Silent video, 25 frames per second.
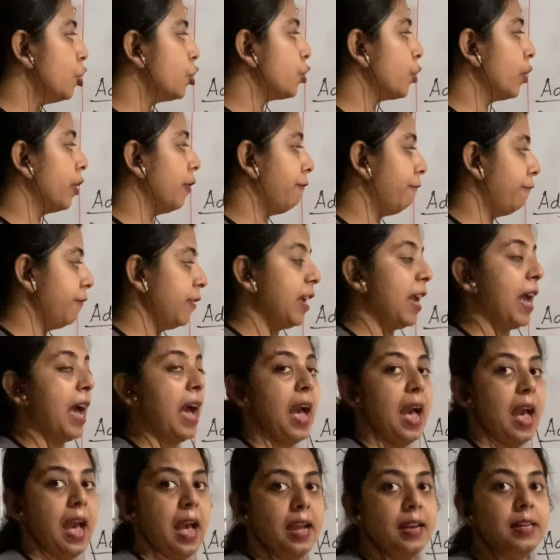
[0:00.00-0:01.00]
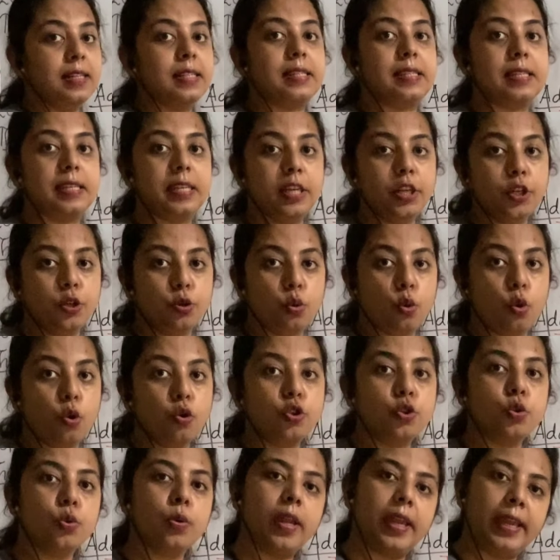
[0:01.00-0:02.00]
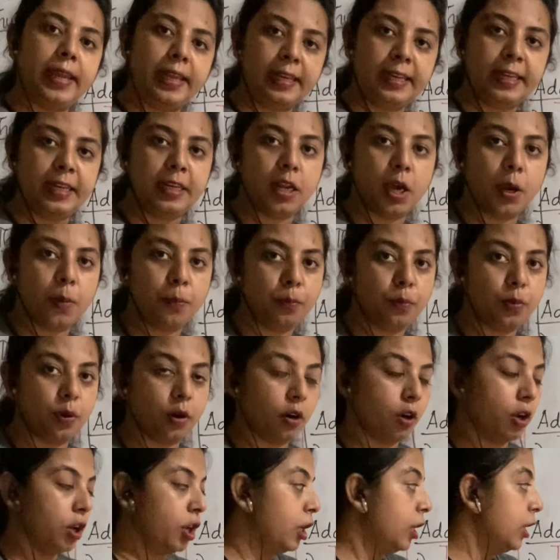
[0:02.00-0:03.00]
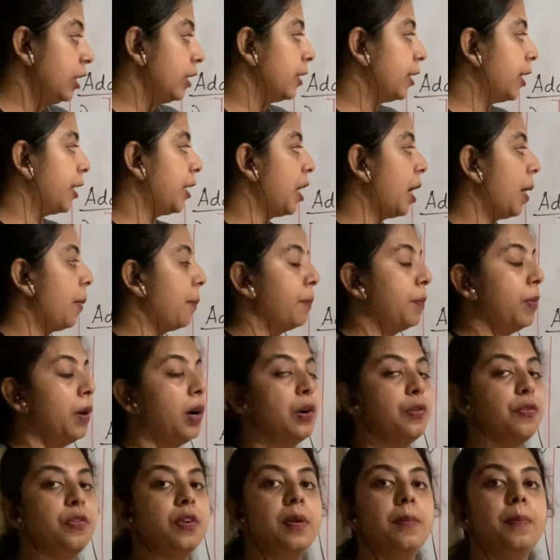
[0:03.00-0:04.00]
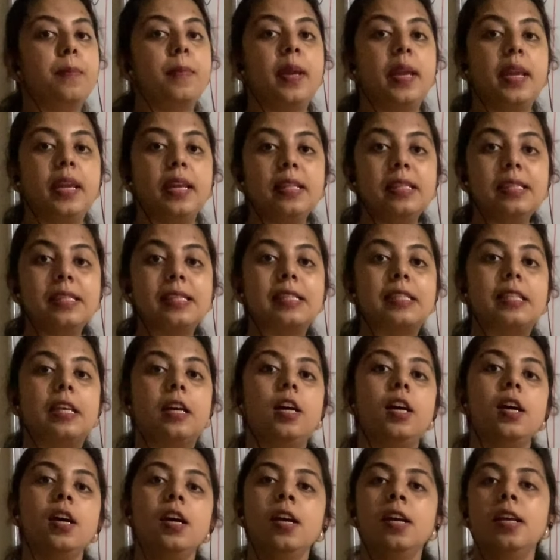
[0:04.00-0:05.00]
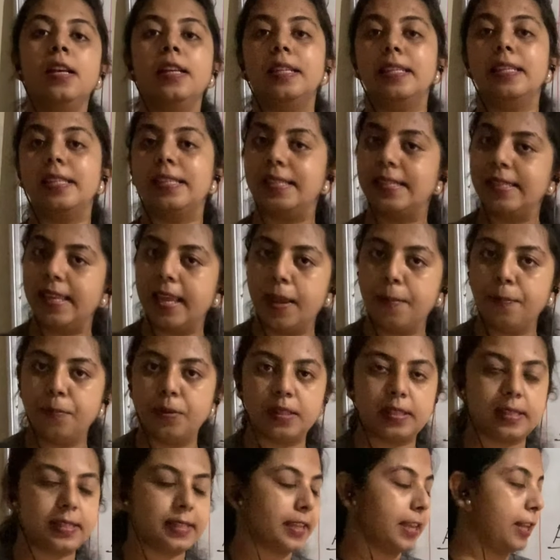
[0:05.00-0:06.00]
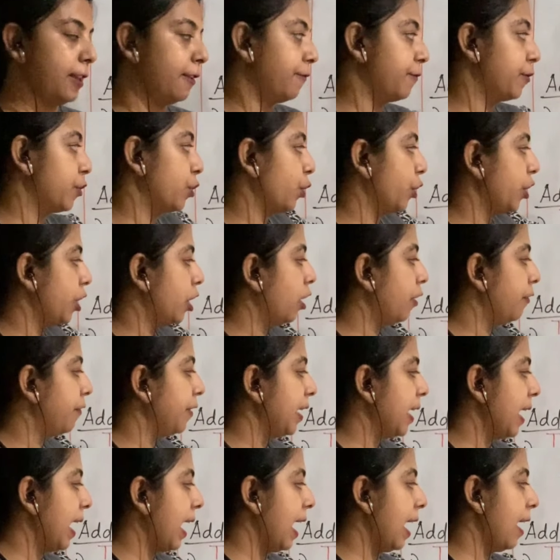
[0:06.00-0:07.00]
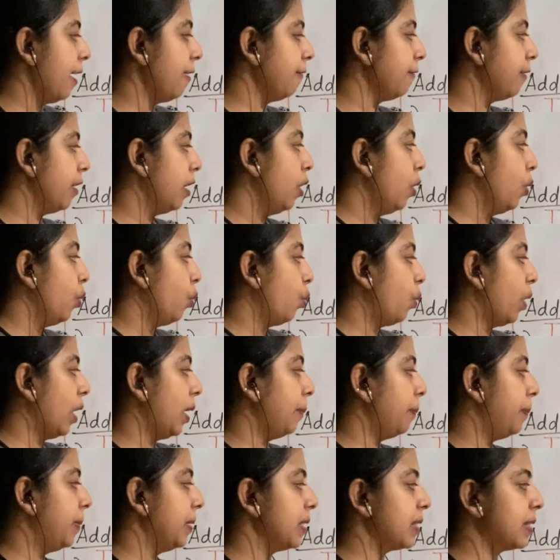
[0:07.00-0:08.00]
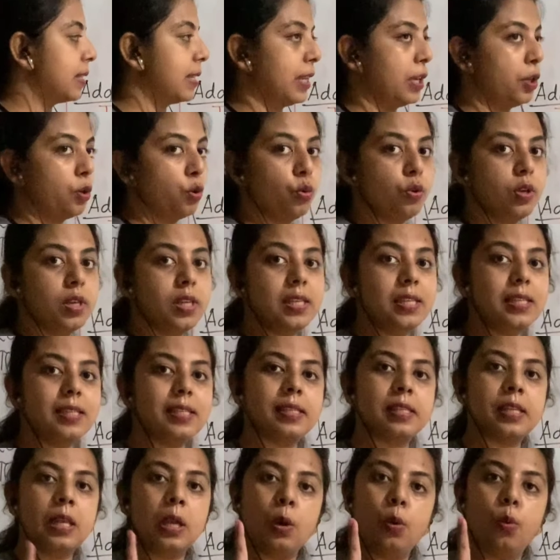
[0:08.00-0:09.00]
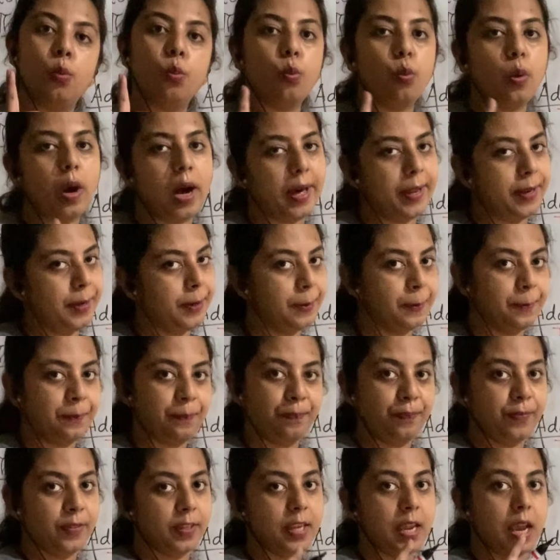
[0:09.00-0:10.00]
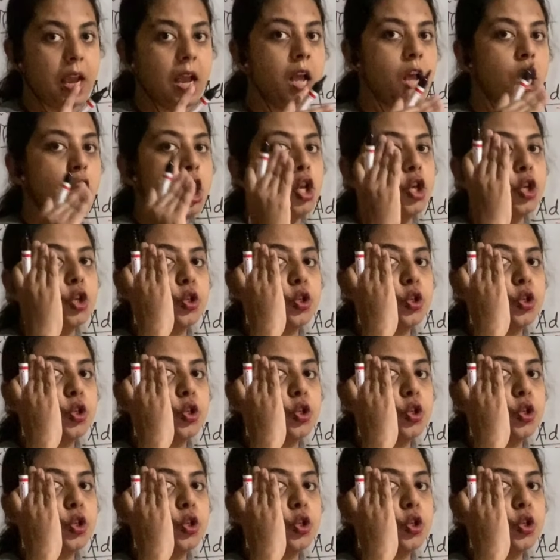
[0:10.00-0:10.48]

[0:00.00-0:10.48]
So if we add 0 to any number, the number remains the same itself. So here we have 1 plus 0 is 1. Yeah.